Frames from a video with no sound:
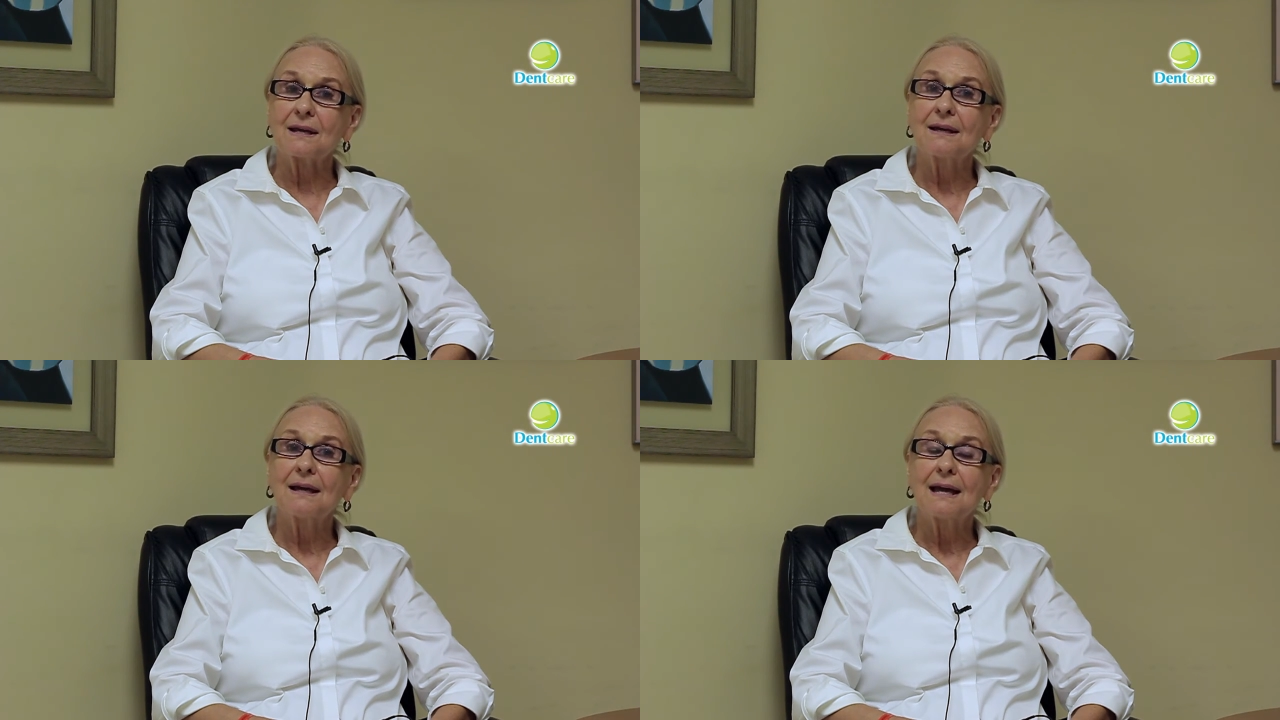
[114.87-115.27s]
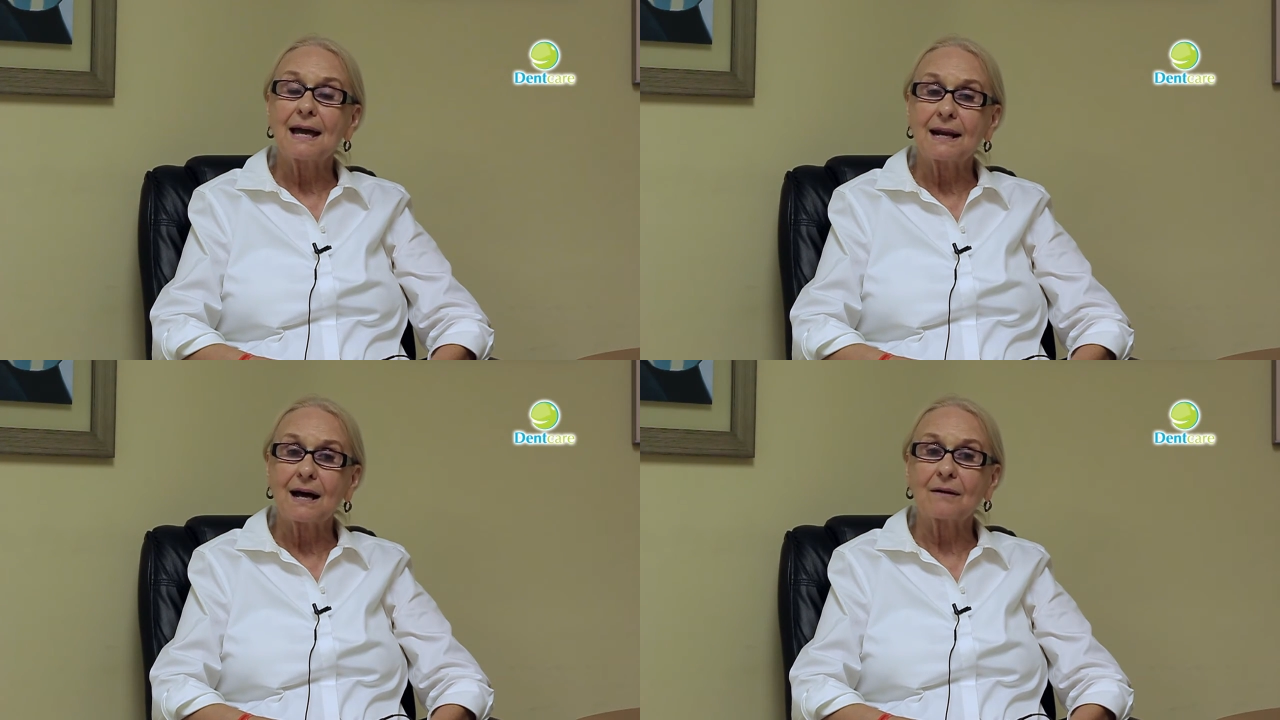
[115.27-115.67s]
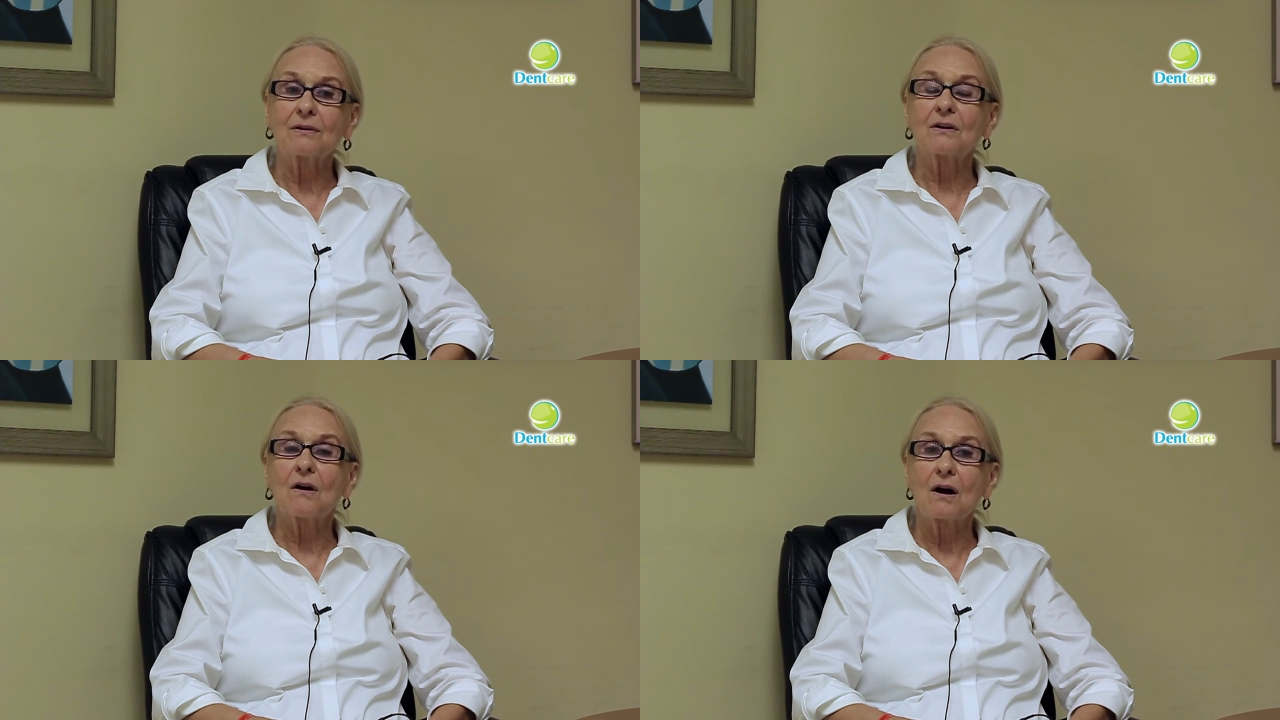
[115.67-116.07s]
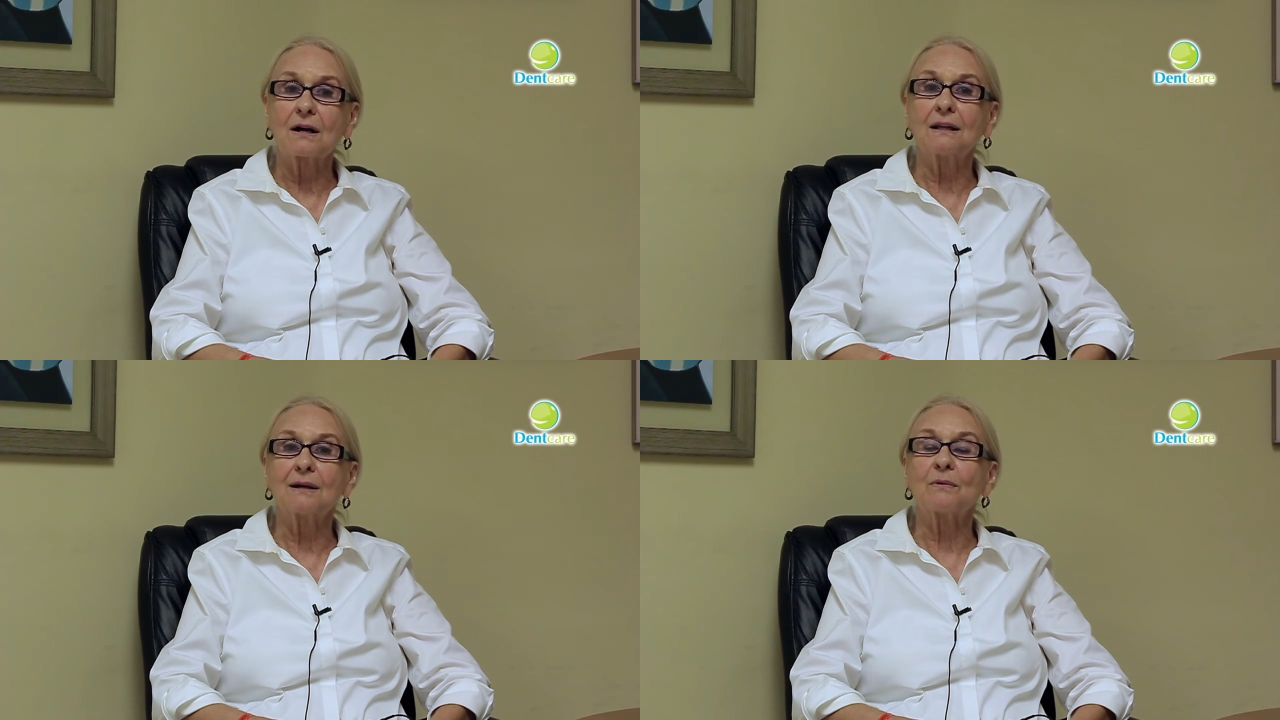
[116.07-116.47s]
And I
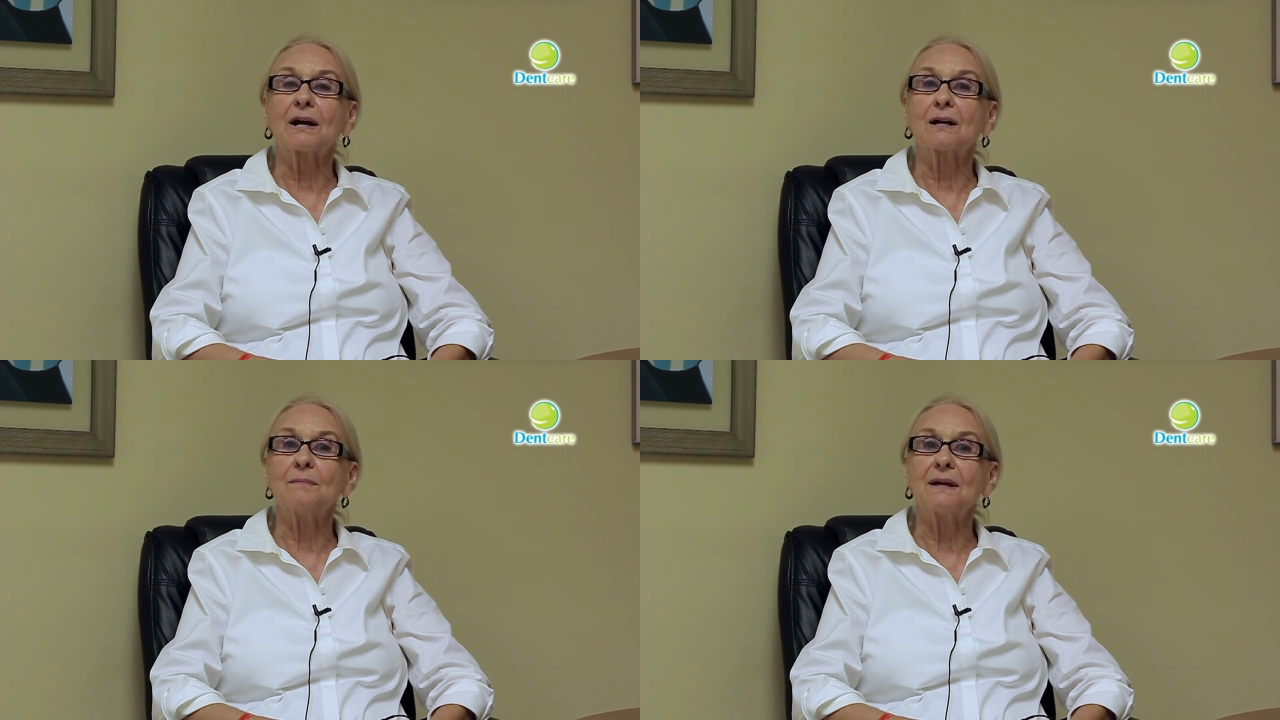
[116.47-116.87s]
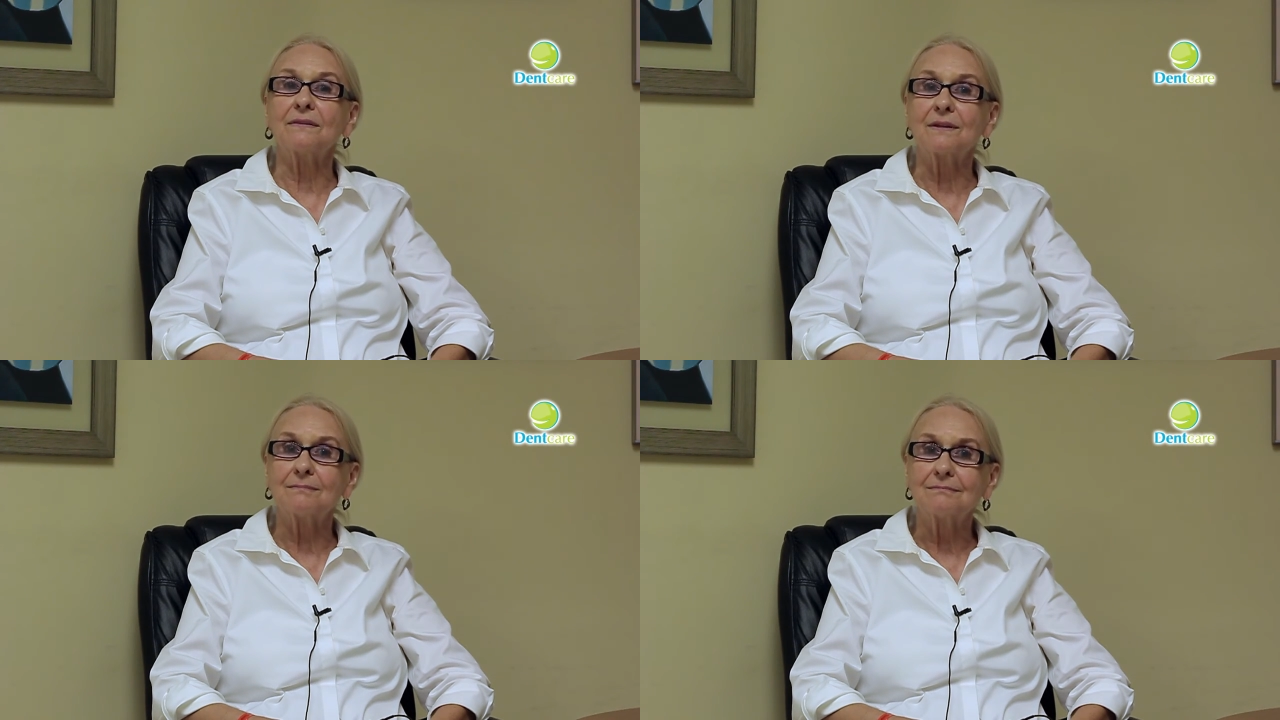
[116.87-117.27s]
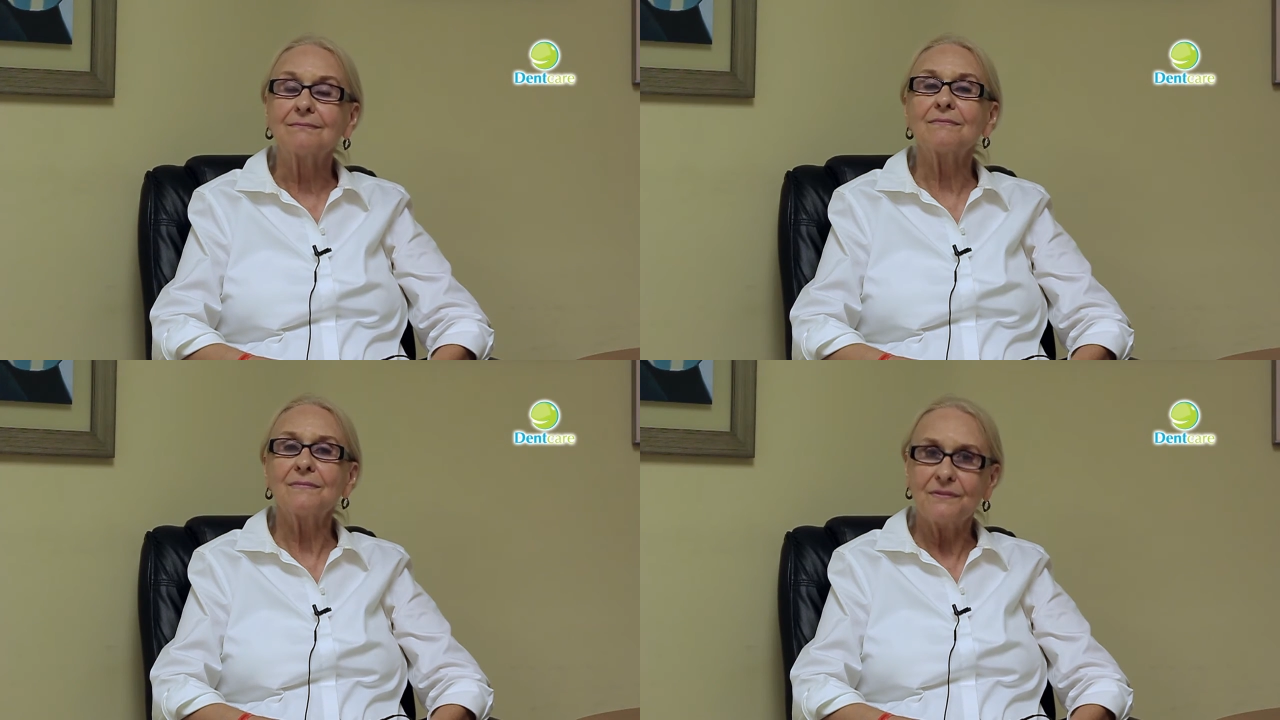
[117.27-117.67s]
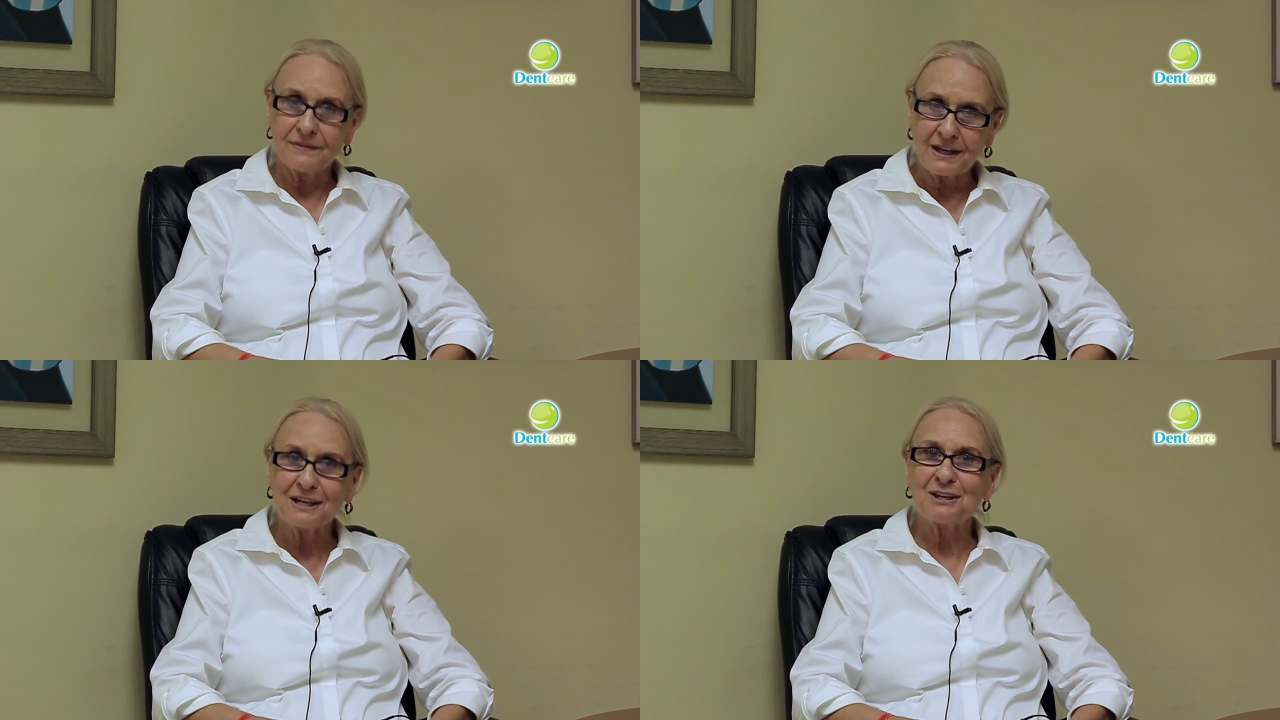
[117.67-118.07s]
heartily recommend them.
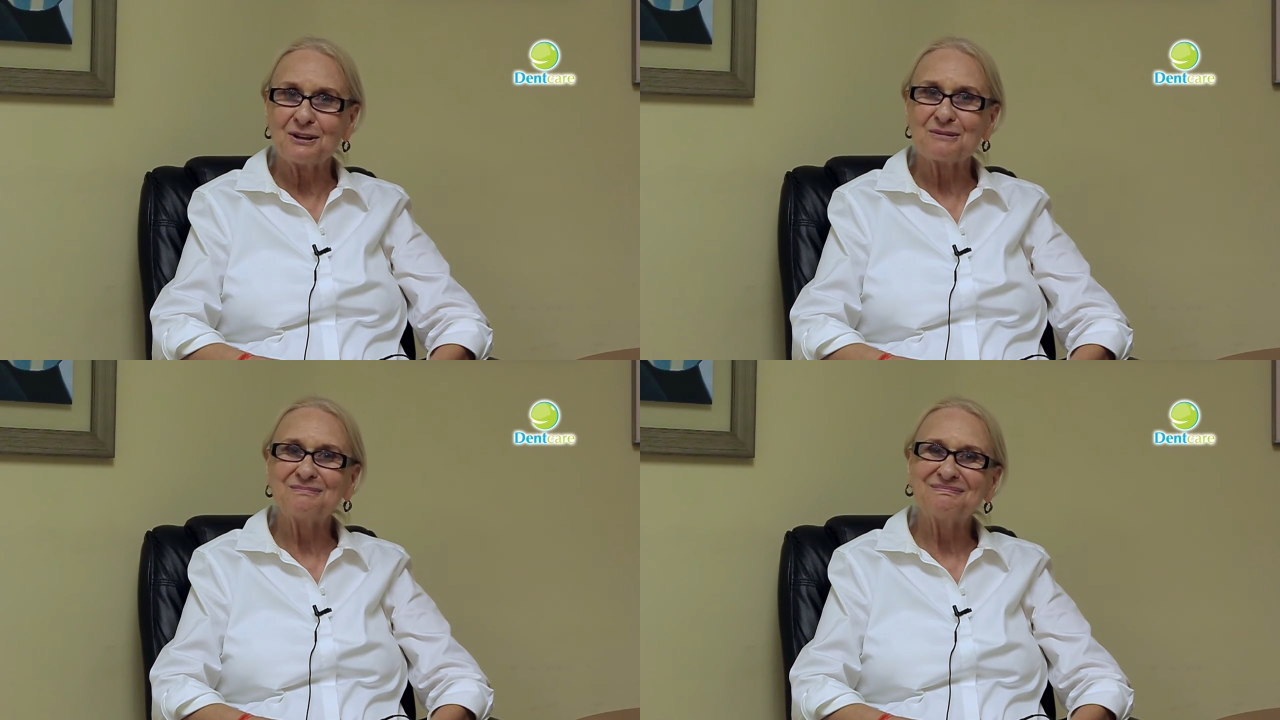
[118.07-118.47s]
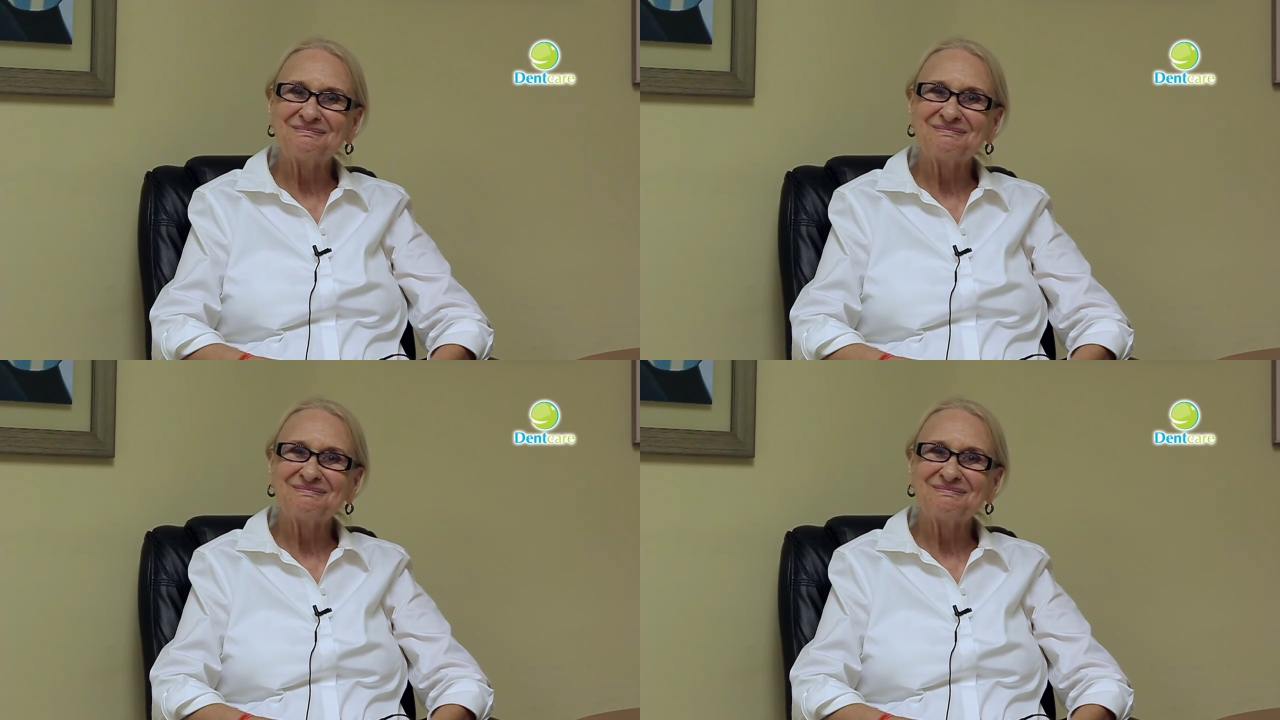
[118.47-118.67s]
Thank you.